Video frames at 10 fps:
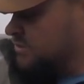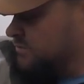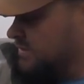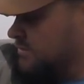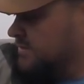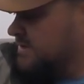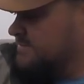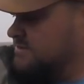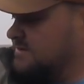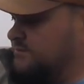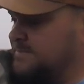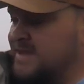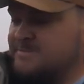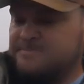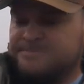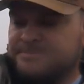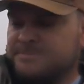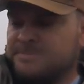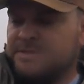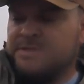you really quick what I'm using for bait.
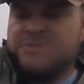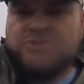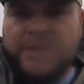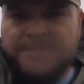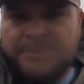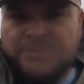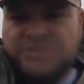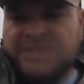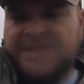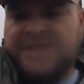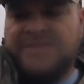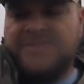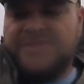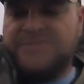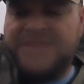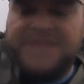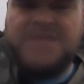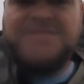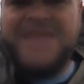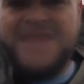Striped perch that I caught the other day. I cut the